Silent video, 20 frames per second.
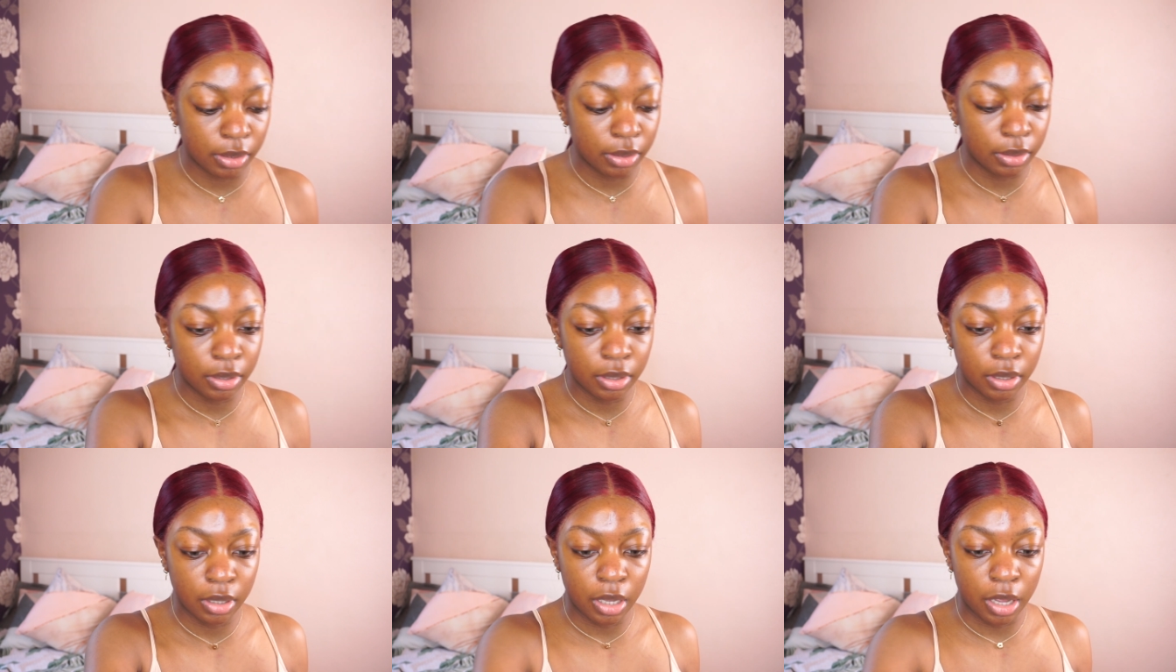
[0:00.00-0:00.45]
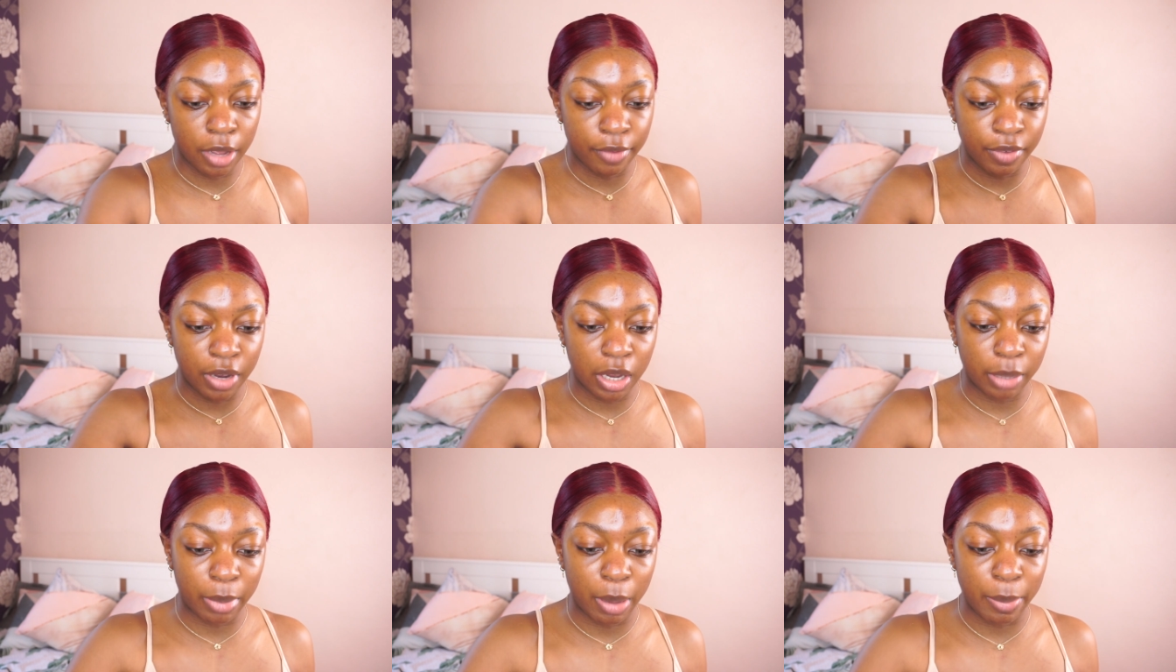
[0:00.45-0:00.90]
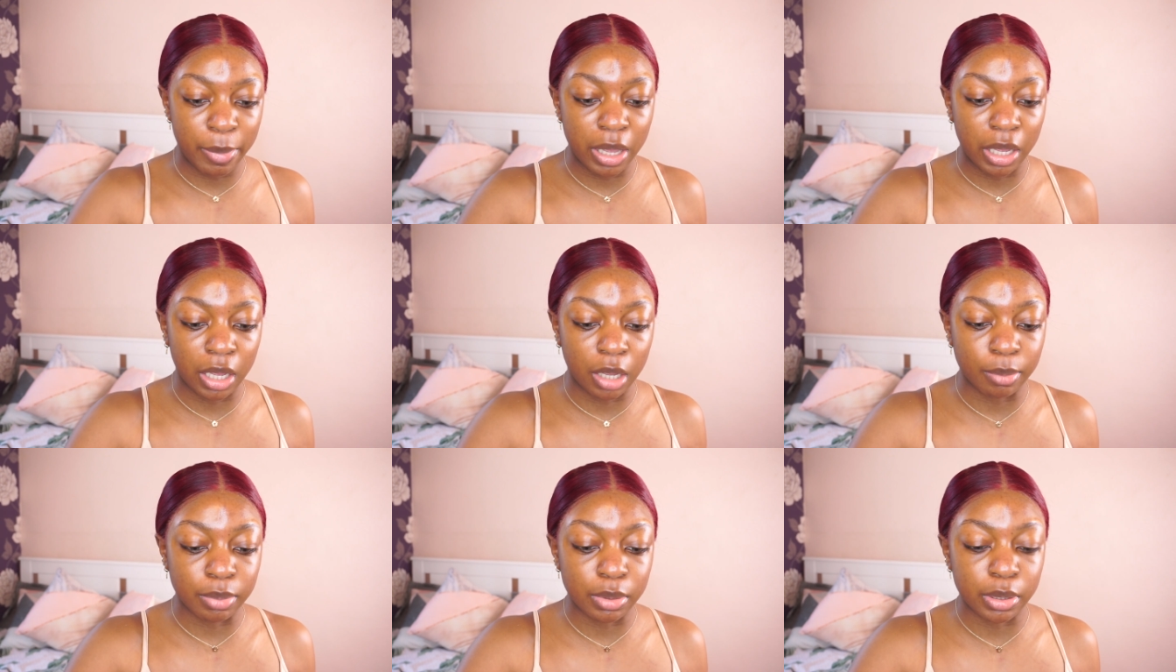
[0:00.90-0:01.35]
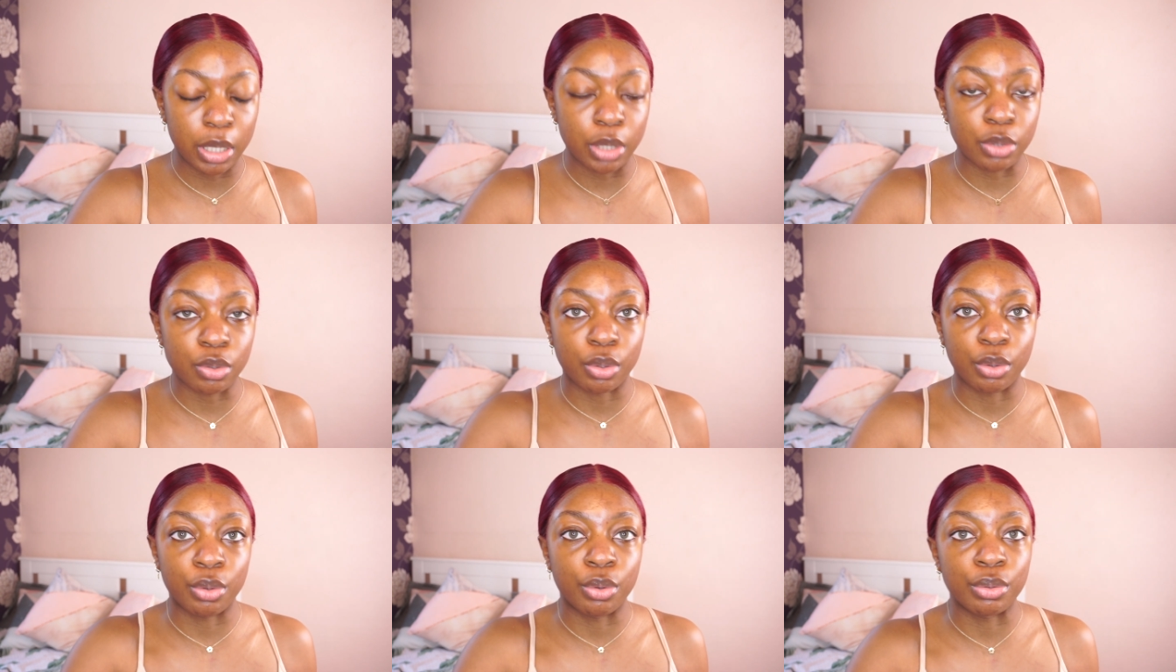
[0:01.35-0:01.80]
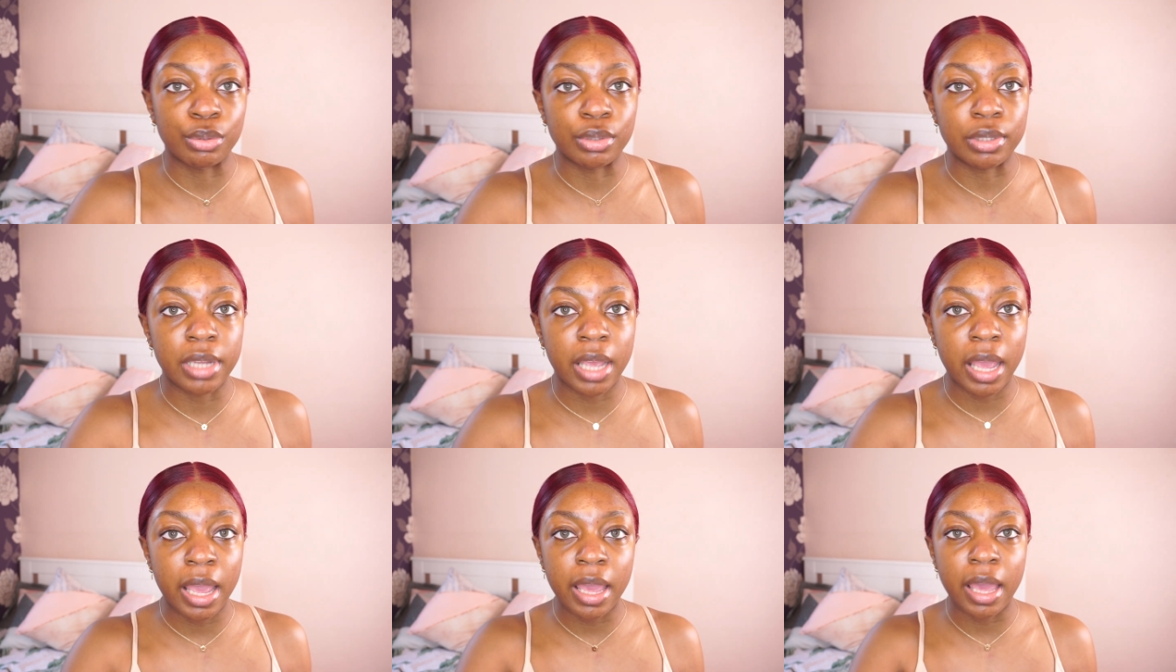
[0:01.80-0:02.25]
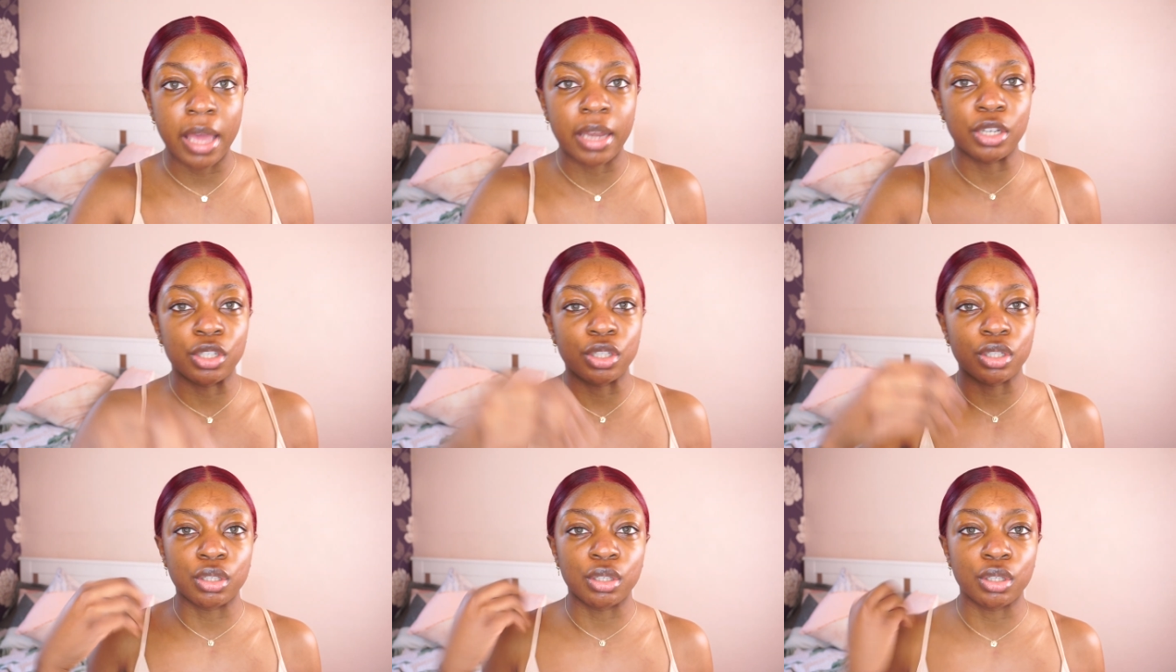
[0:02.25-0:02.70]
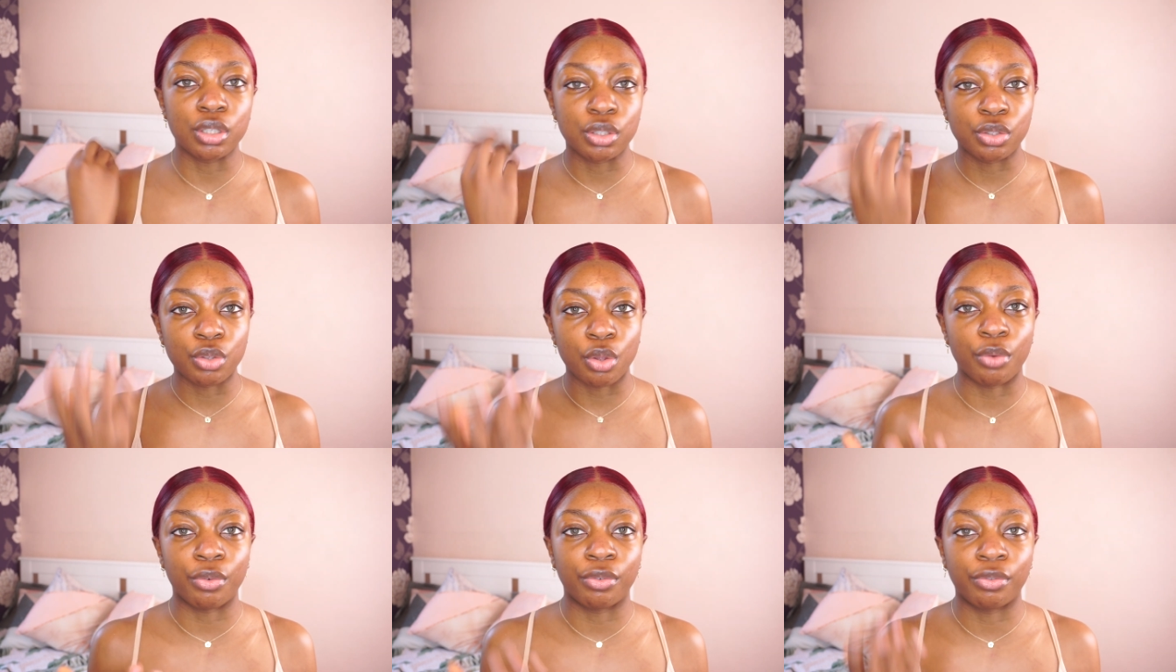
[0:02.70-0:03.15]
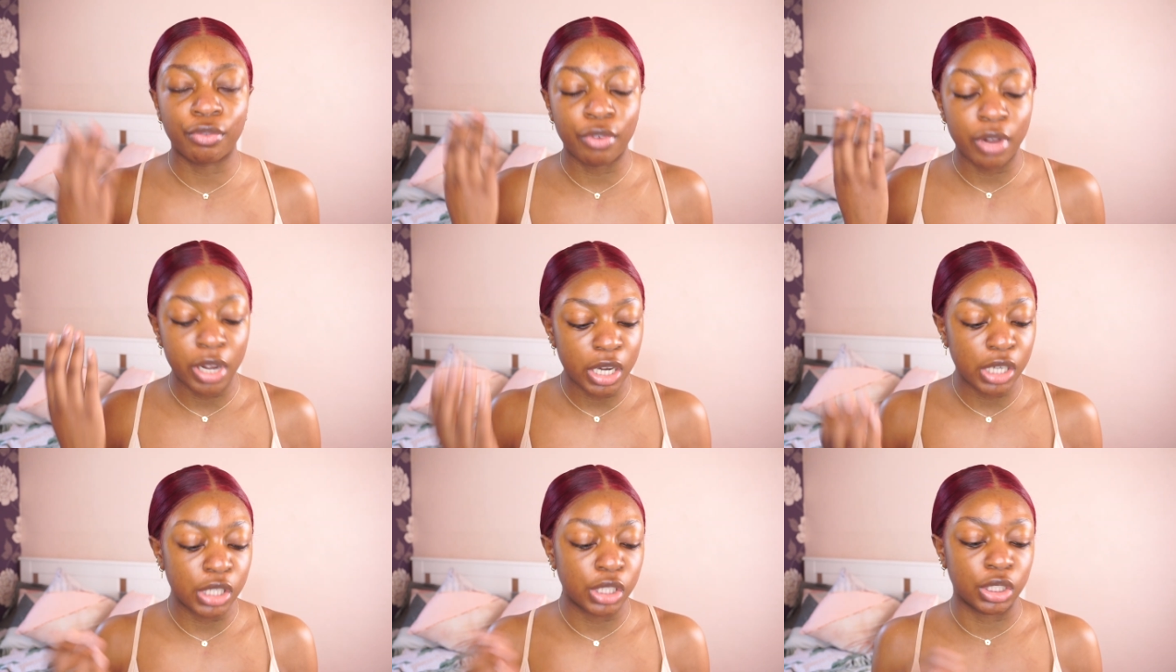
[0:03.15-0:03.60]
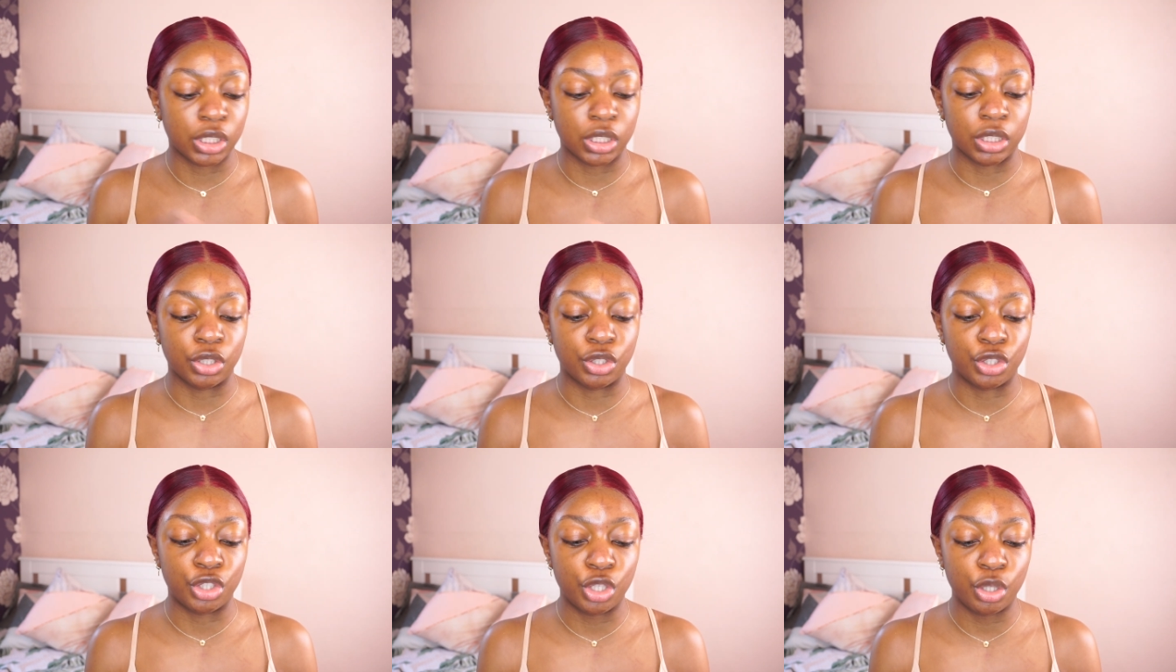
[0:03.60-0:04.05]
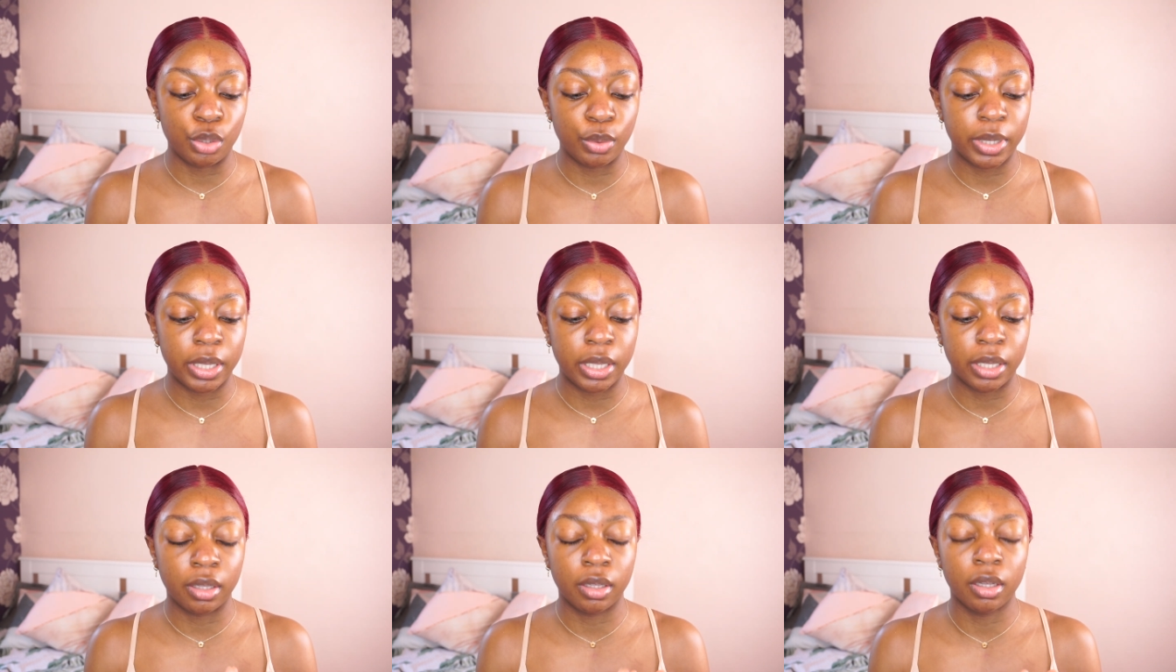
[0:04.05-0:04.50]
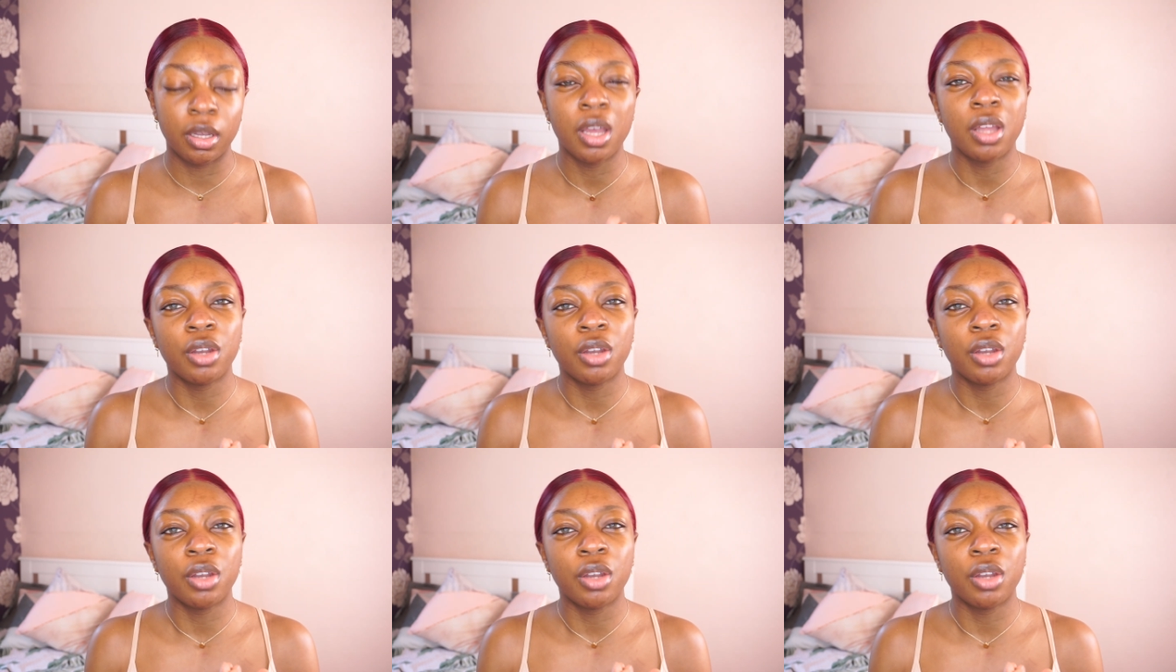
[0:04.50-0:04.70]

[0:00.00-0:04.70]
I feel like my makeup stays on all day and it just looks so fresh and dewy.